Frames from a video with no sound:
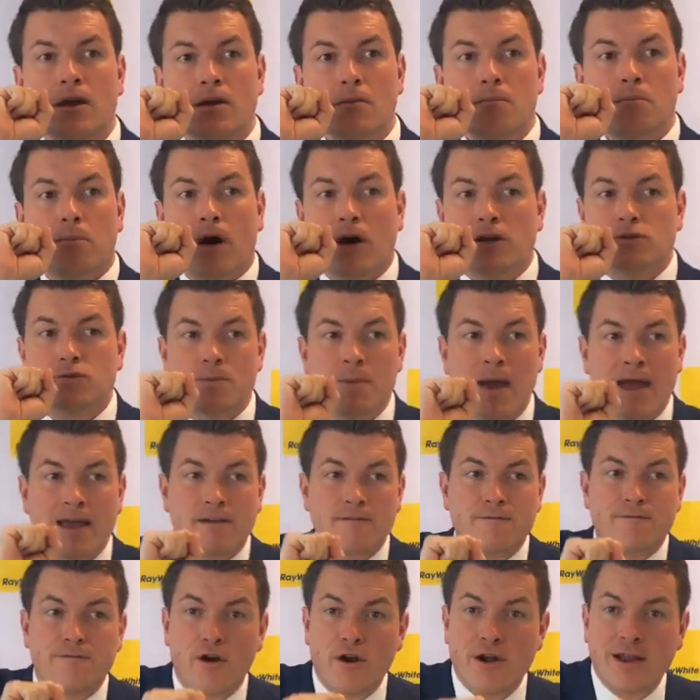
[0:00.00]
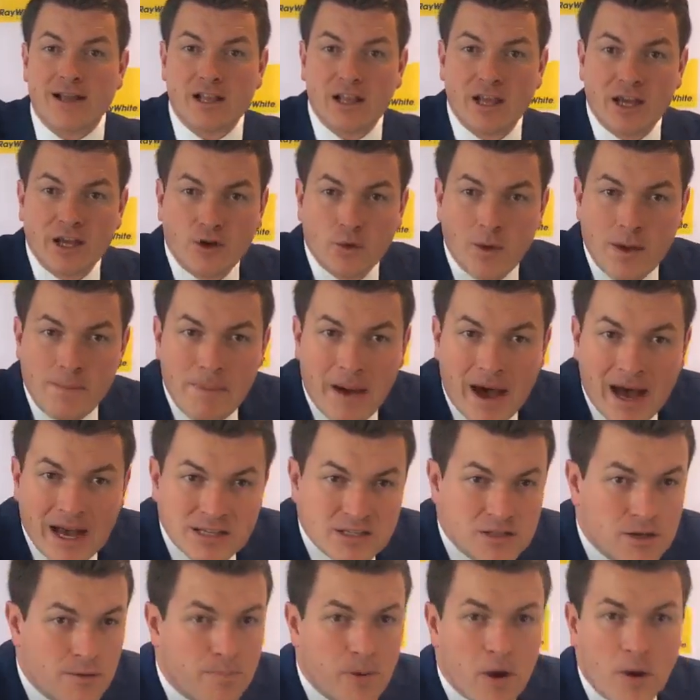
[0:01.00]
Buyers, we make it very clear. Do we
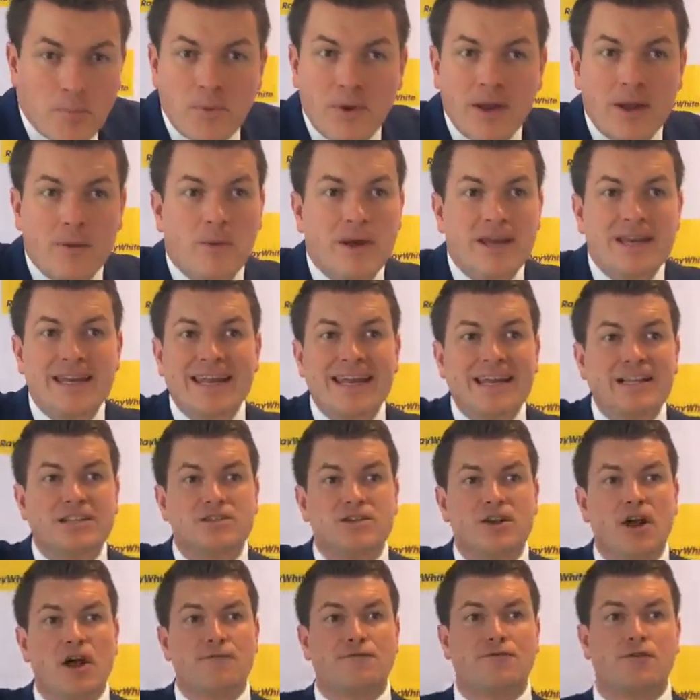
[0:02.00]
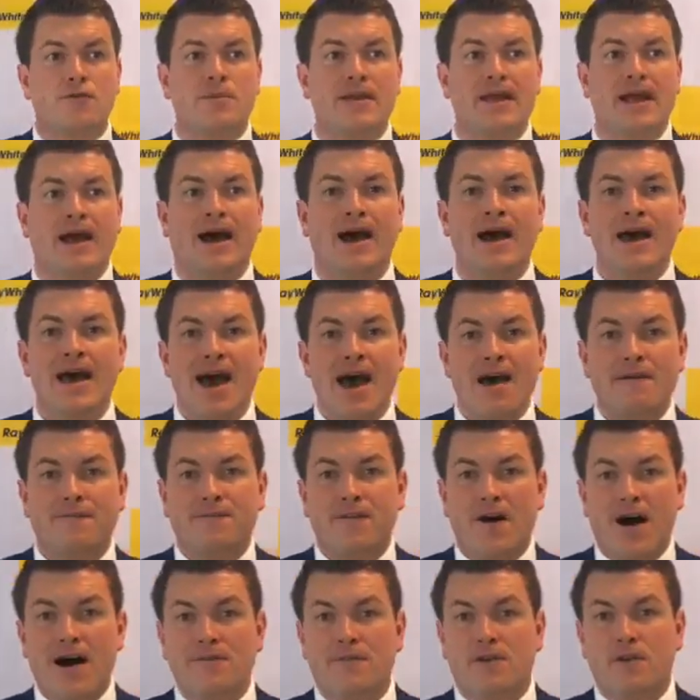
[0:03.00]
pass the property? And we need to know from here. At
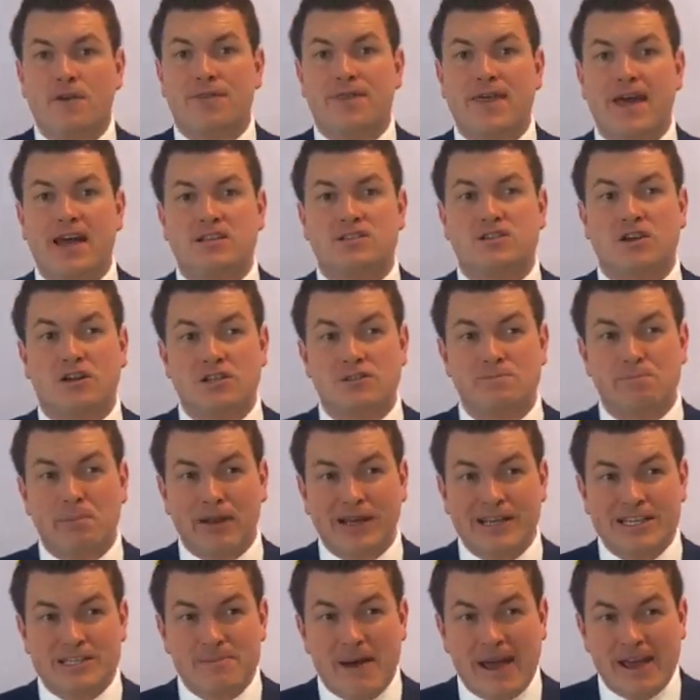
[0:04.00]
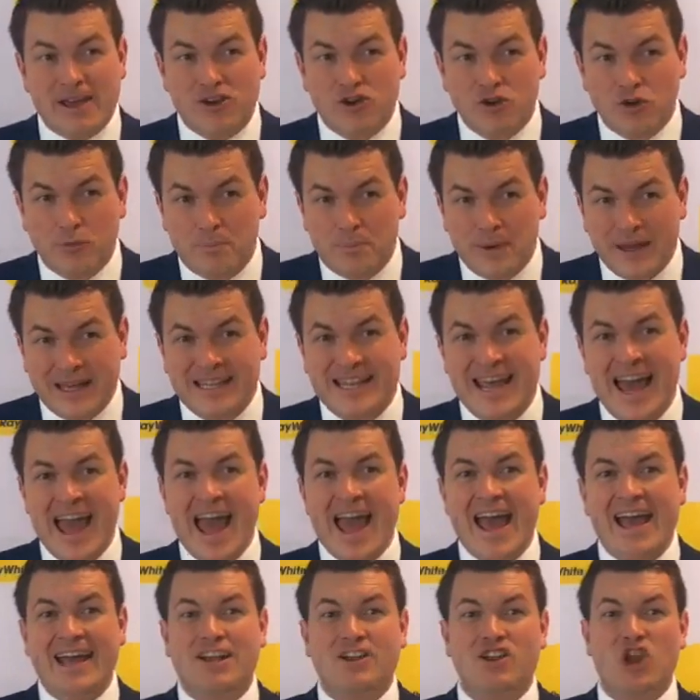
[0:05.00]
$500,000, please make your bid
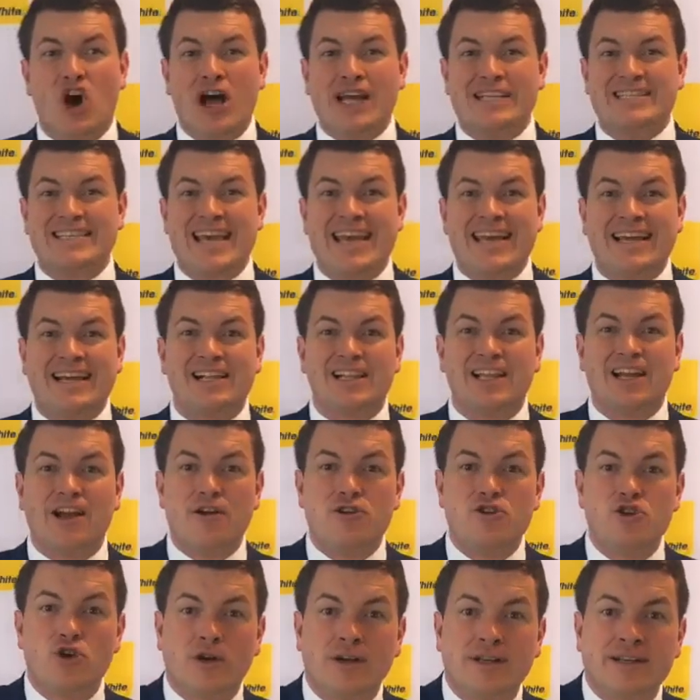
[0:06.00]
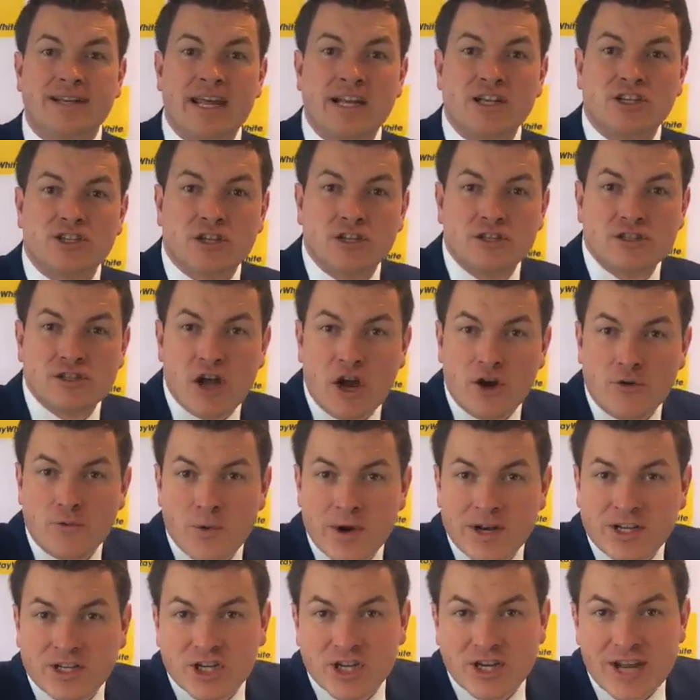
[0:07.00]
nice and clear in your intentions. Though
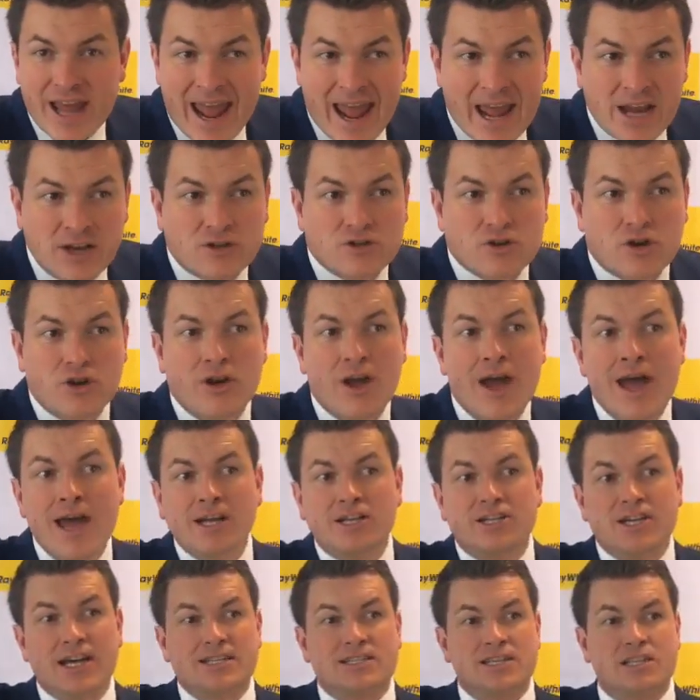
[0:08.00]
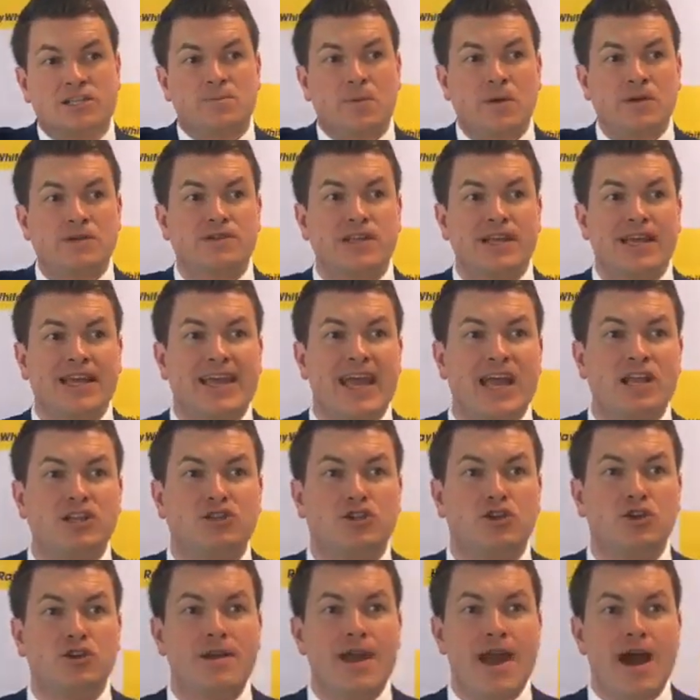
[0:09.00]
Richard, Andrew, Jess is principally
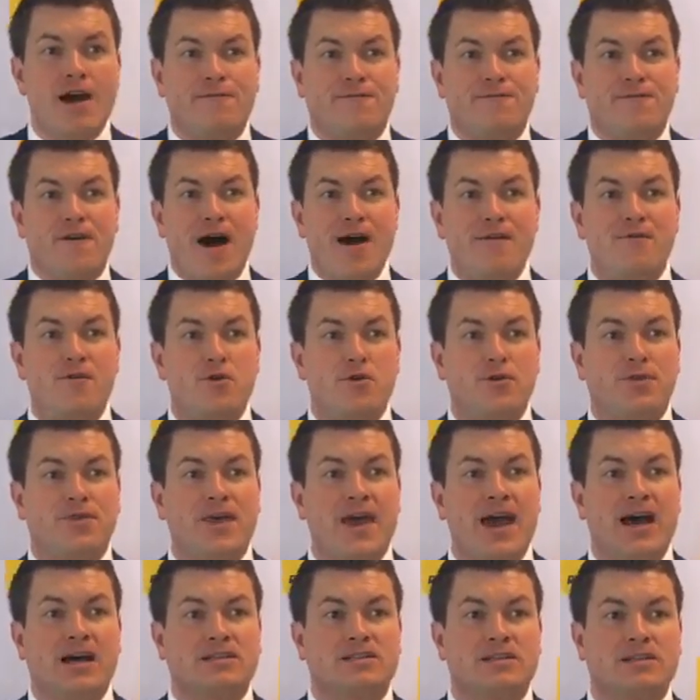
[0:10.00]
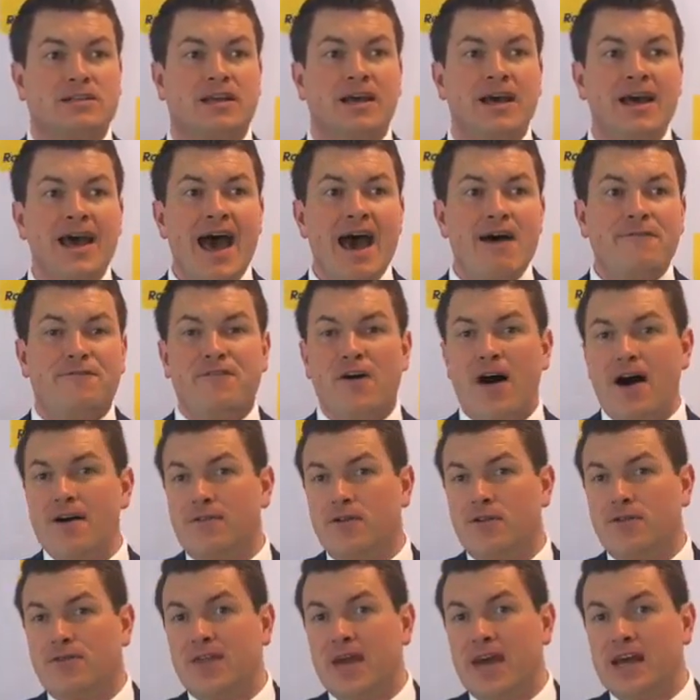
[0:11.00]
against you now at 500,000. At
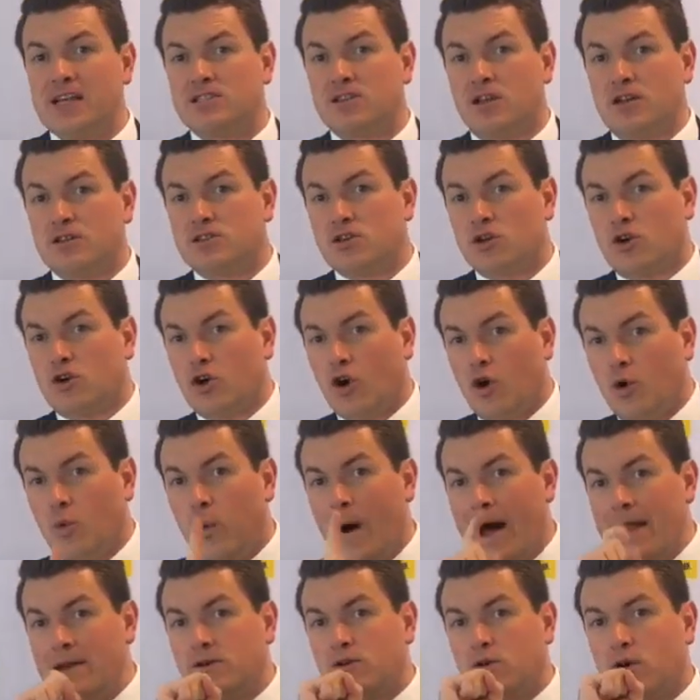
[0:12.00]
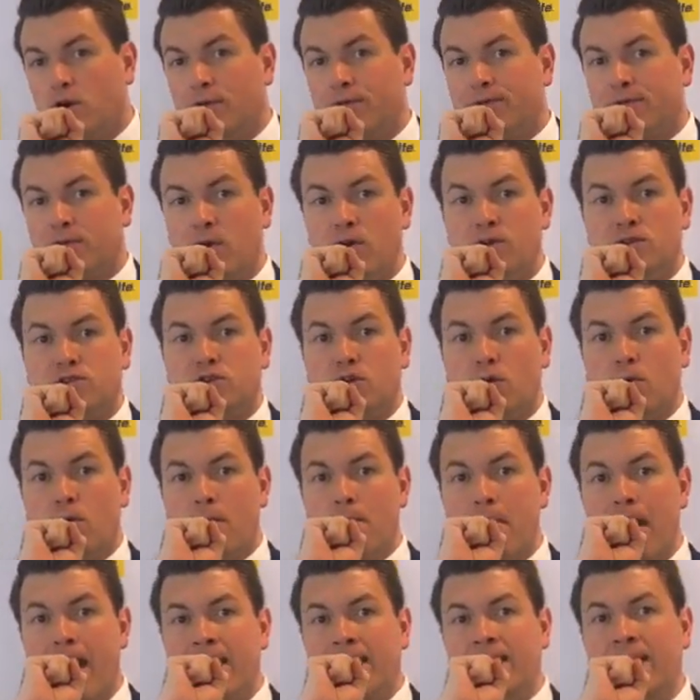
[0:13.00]
$500,000 a call. 1 call through. 2
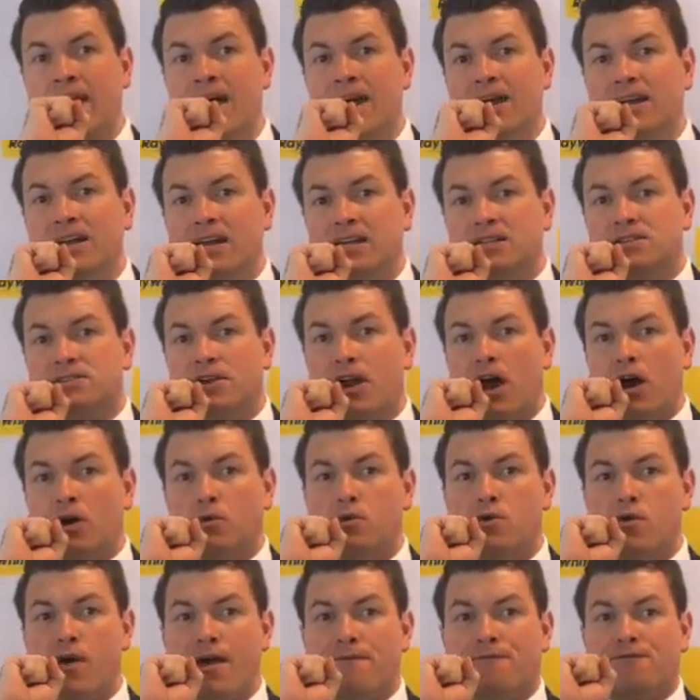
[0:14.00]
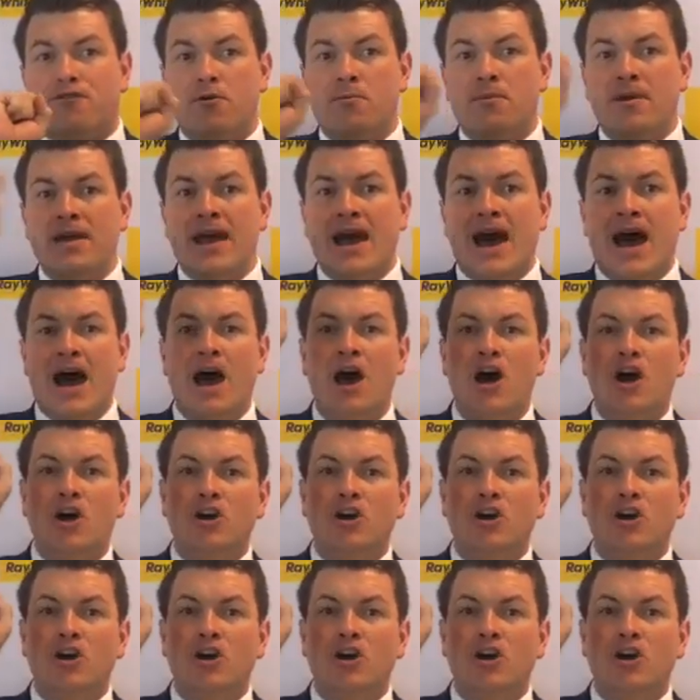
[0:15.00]
remain. Need to know when we're at from here.